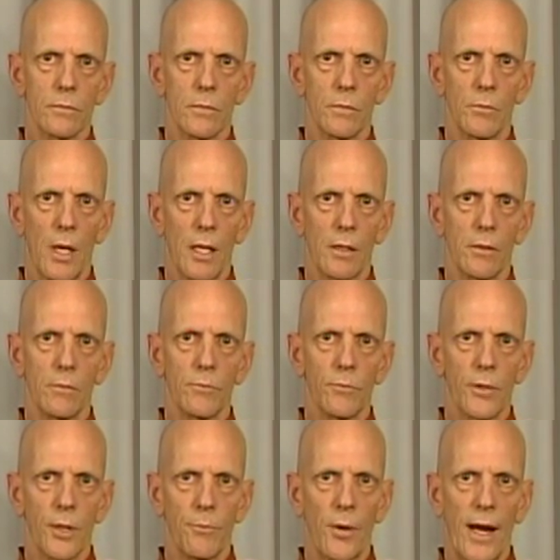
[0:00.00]
by
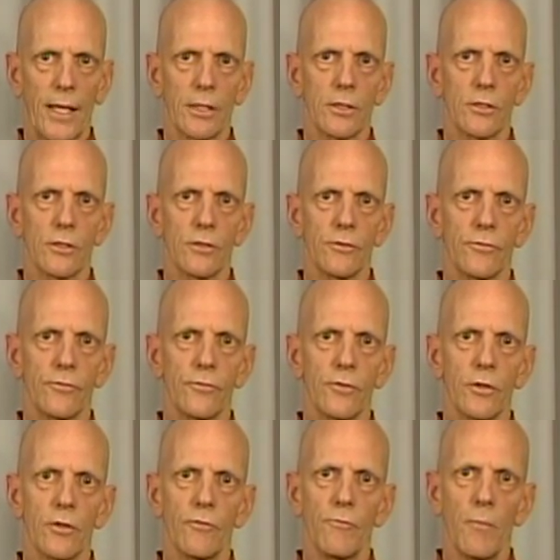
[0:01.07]
the practice of
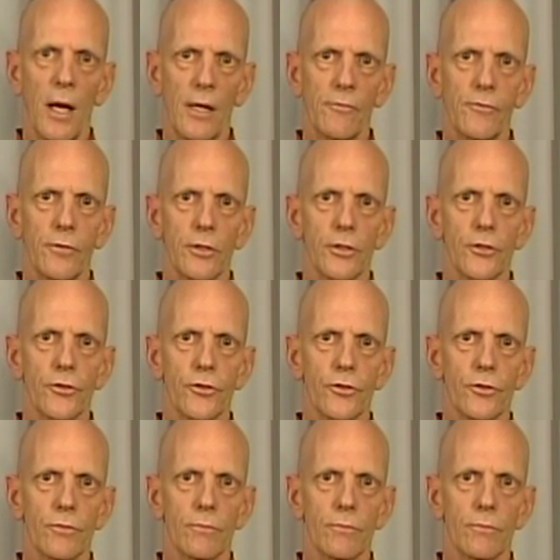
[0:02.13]
mindfulness,